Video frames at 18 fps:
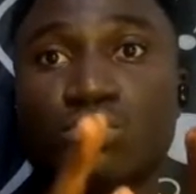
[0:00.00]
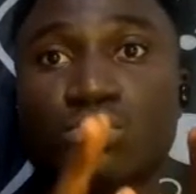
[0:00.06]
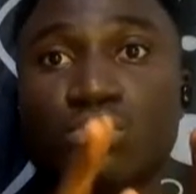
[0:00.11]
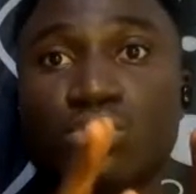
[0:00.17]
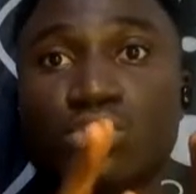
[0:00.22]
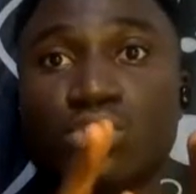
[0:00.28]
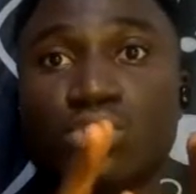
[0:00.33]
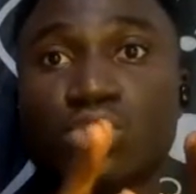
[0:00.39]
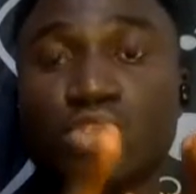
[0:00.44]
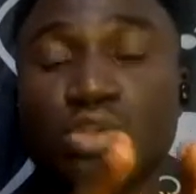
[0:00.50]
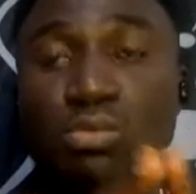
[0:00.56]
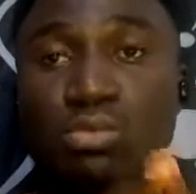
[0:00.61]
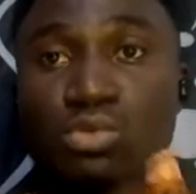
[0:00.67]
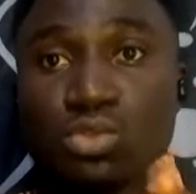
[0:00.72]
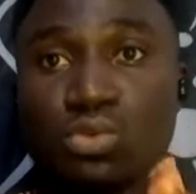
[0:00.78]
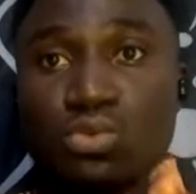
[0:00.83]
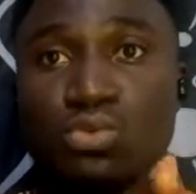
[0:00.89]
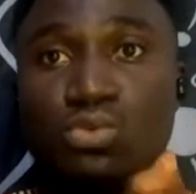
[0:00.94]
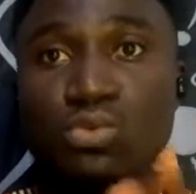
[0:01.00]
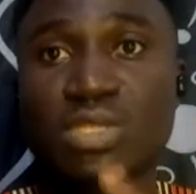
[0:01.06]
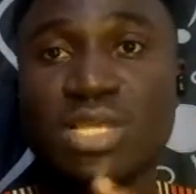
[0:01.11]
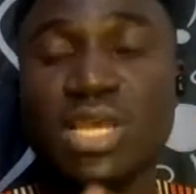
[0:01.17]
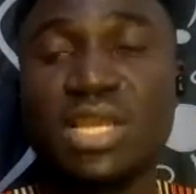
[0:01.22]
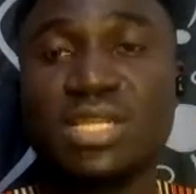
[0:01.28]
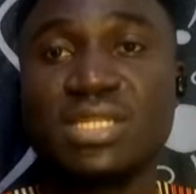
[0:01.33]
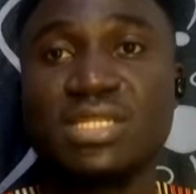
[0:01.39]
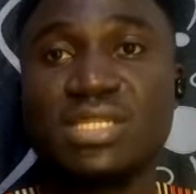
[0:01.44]
some schools
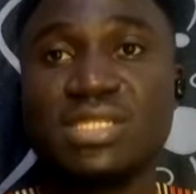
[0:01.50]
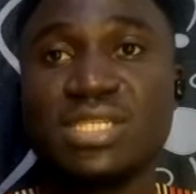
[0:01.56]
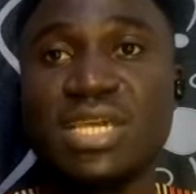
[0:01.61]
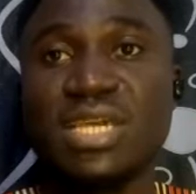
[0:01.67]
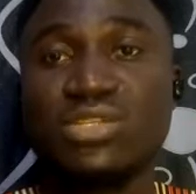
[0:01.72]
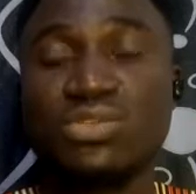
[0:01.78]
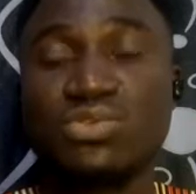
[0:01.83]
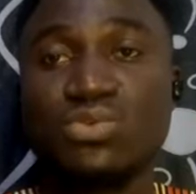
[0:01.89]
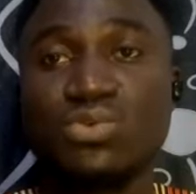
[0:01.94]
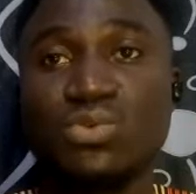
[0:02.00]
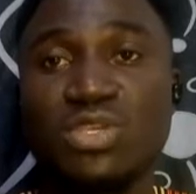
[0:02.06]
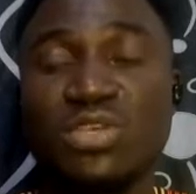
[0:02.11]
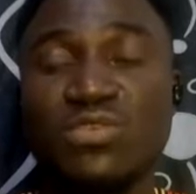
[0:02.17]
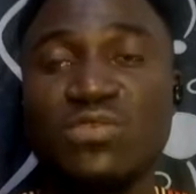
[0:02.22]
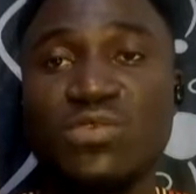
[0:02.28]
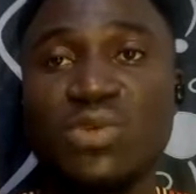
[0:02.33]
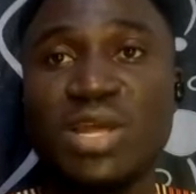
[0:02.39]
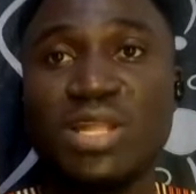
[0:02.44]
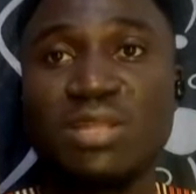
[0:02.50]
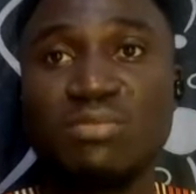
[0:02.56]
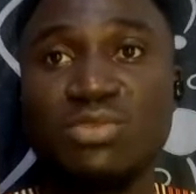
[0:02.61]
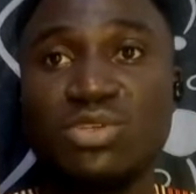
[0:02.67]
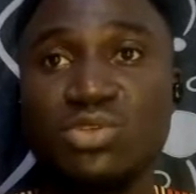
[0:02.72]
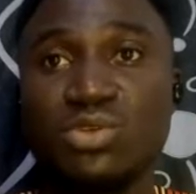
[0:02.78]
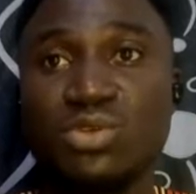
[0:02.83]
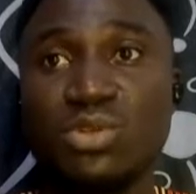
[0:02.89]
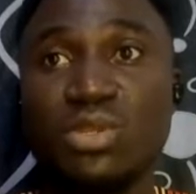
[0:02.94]
can decide to give you
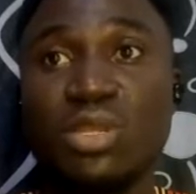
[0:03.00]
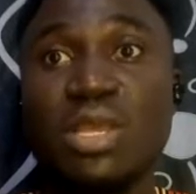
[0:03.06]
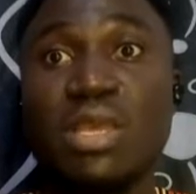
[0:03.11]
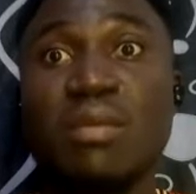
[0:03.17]
admission